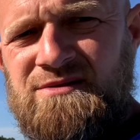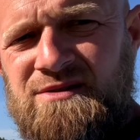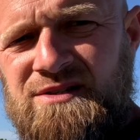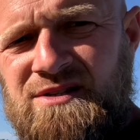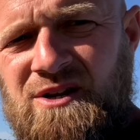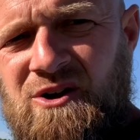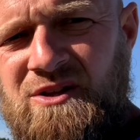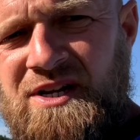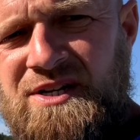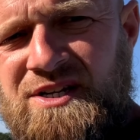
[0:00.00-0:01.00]
This is all
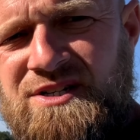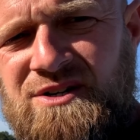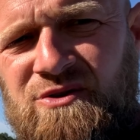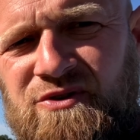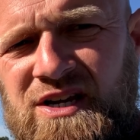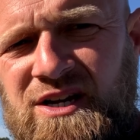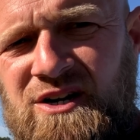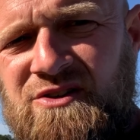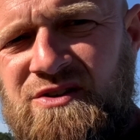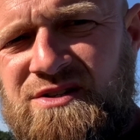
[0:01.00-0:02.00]
an addition over
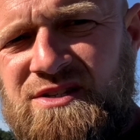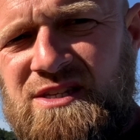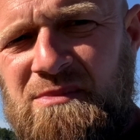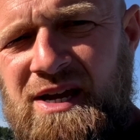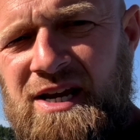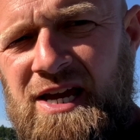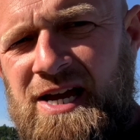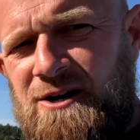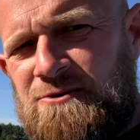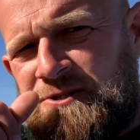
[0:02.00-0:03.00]
here. This is the main
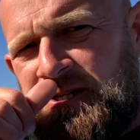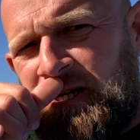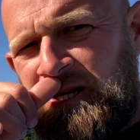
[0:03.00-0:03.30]
house.